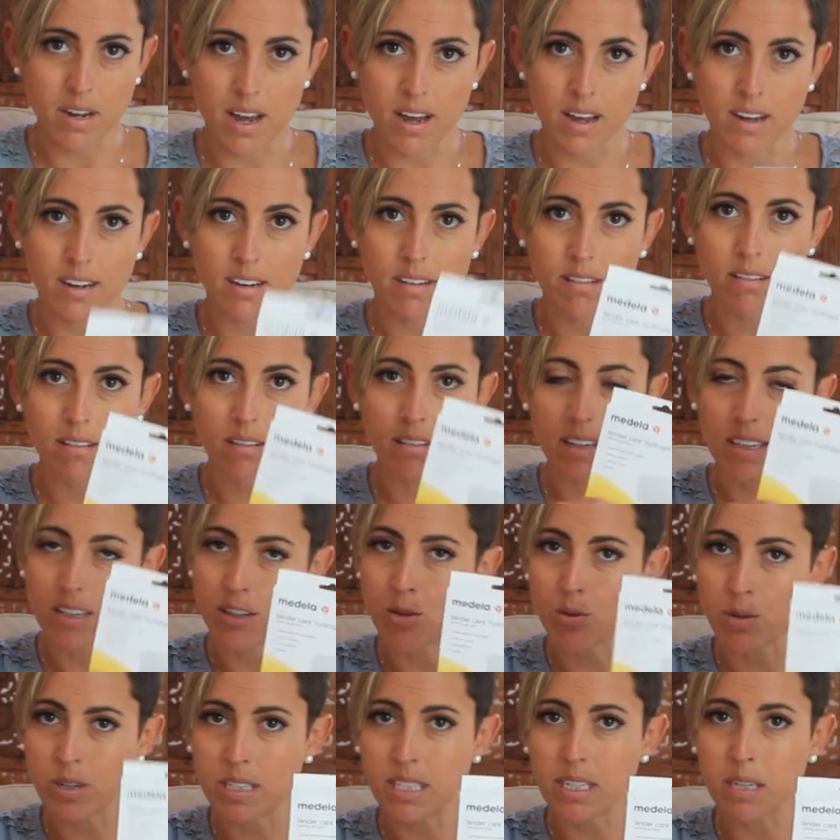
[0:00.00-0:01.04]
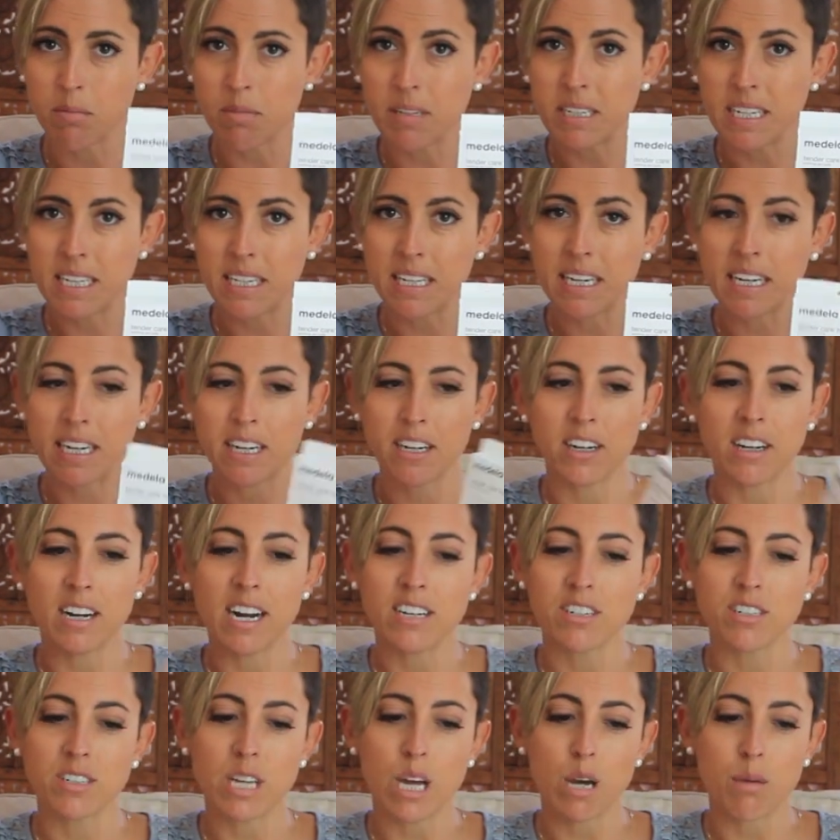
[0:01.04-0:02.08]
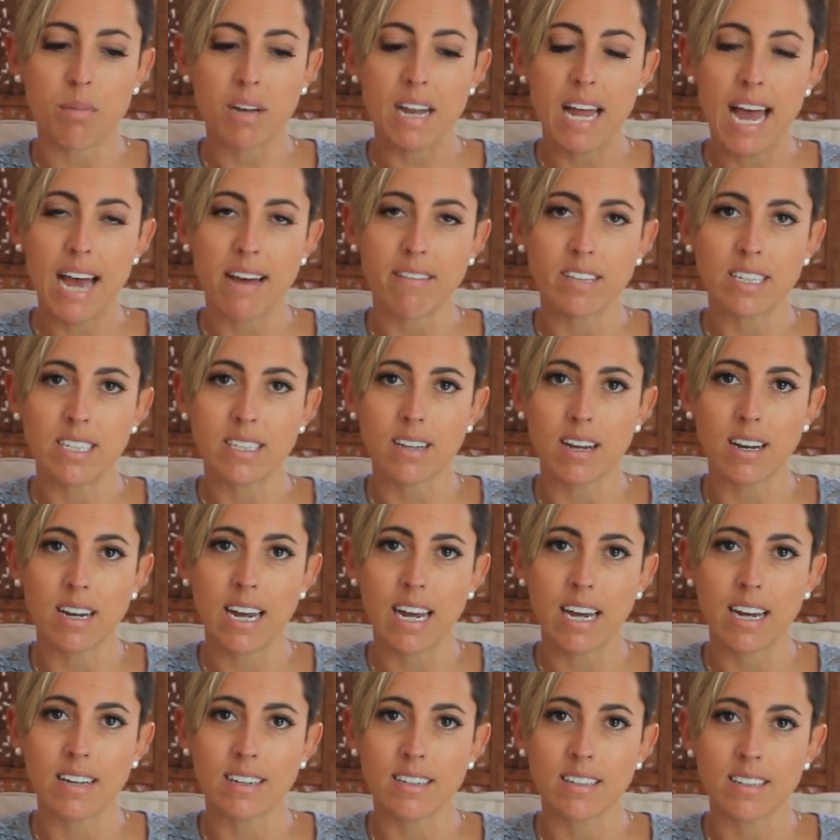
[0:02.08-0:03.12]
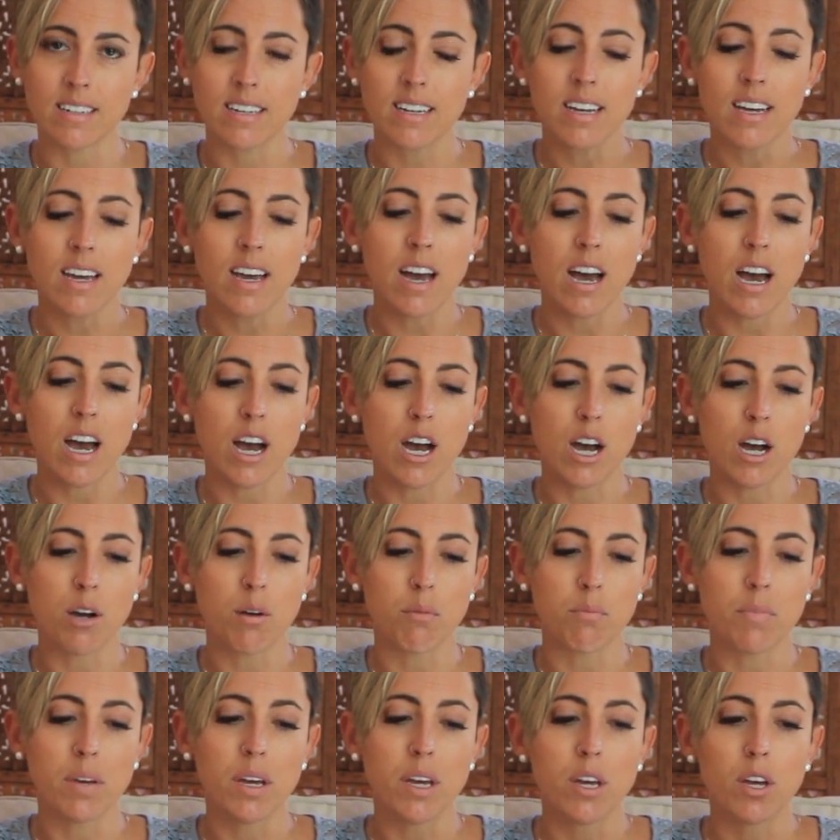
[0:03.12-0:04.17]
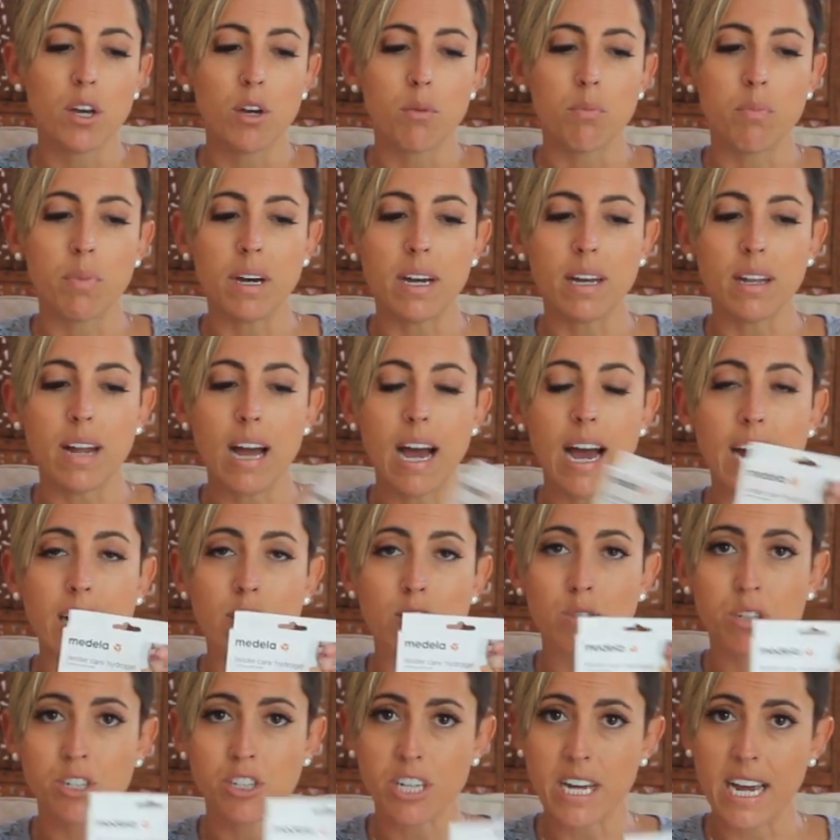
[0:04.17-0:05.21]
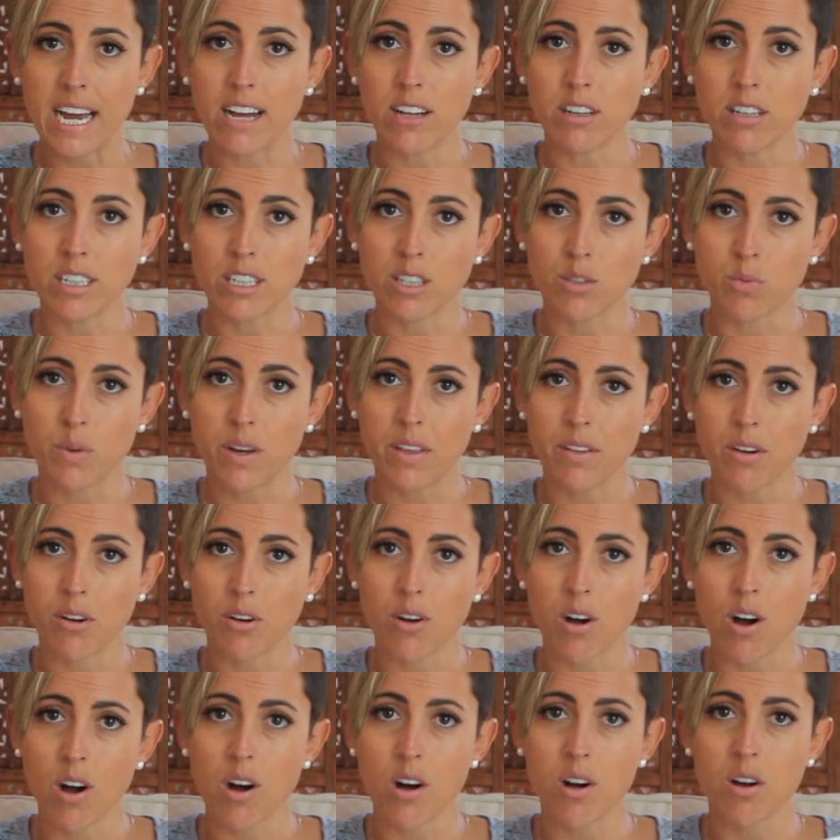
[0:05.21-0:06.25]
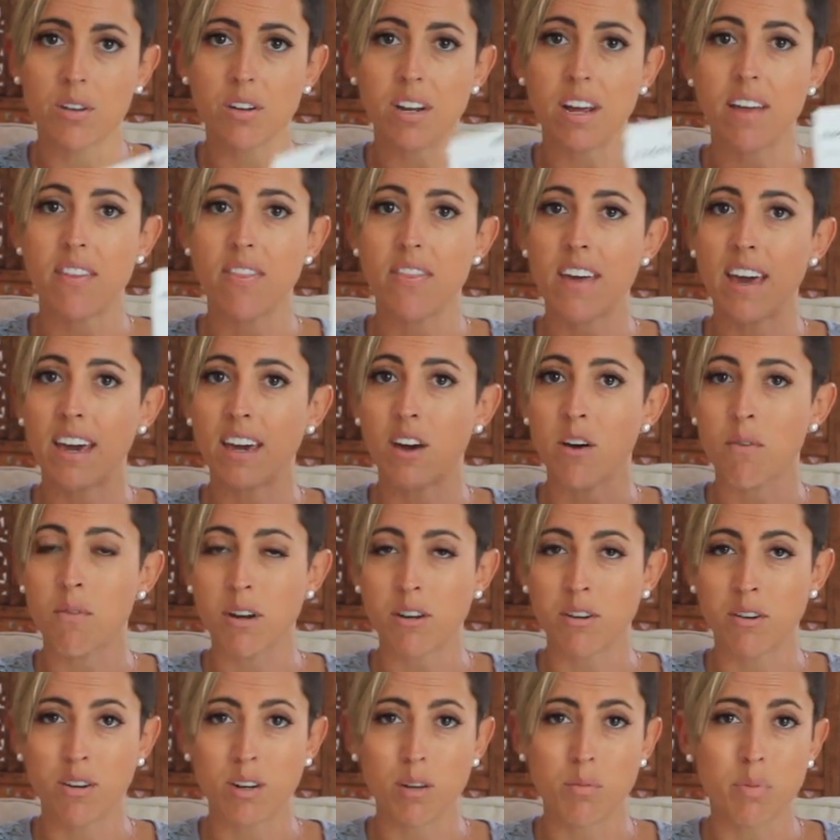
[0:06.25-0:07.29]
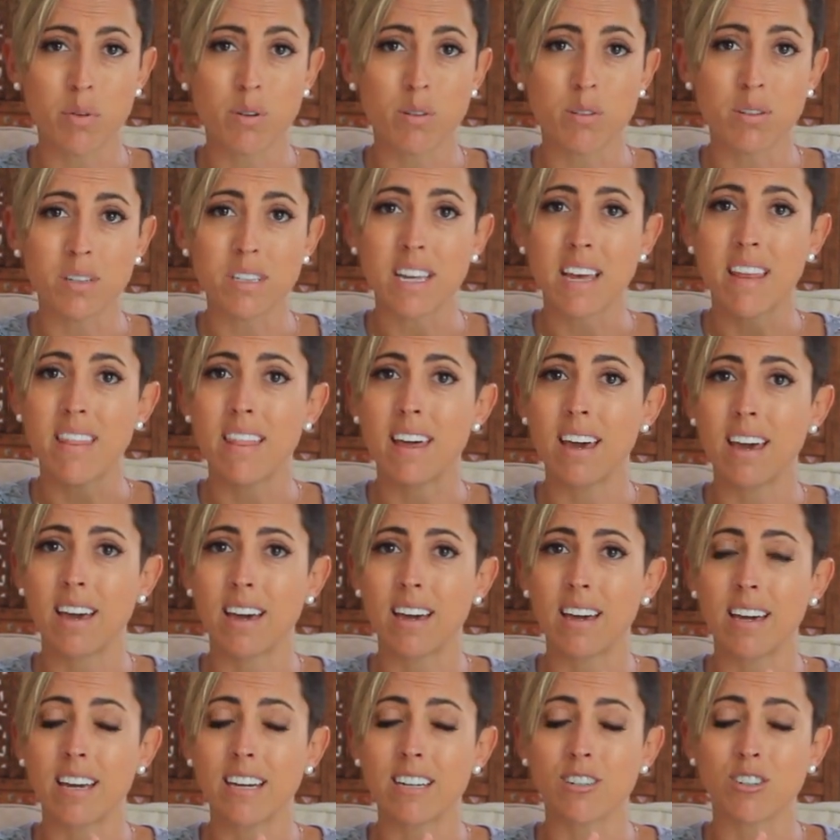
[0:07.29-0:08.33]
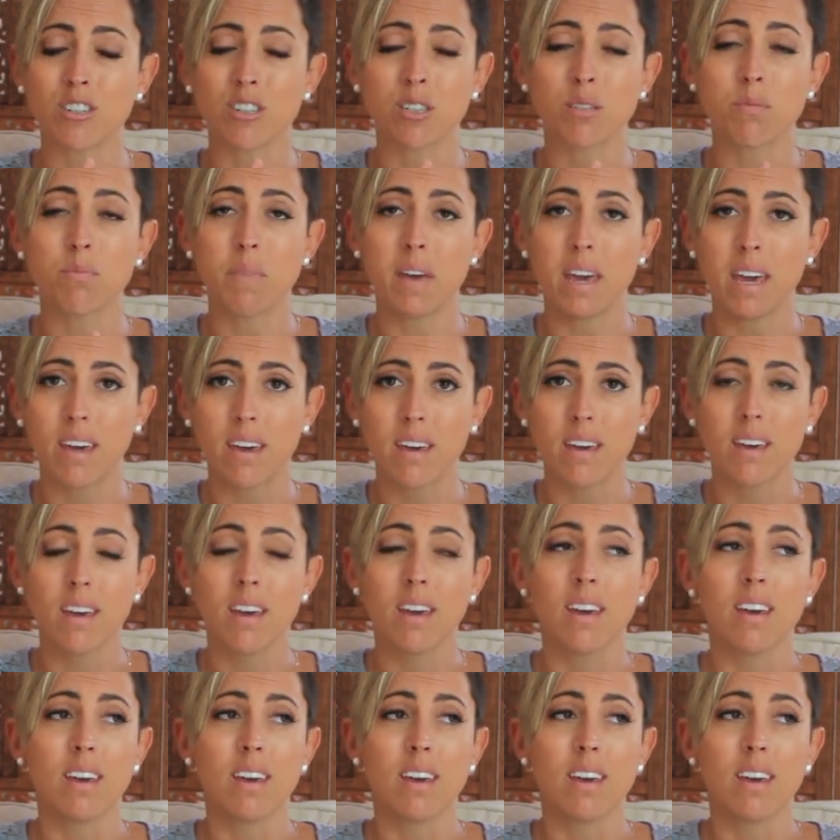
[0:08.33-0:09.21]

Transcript: not endorsing Medela here, I just happen to have these on hand. But hydrogel is what they're called, and they go on your nipples, and they can just make,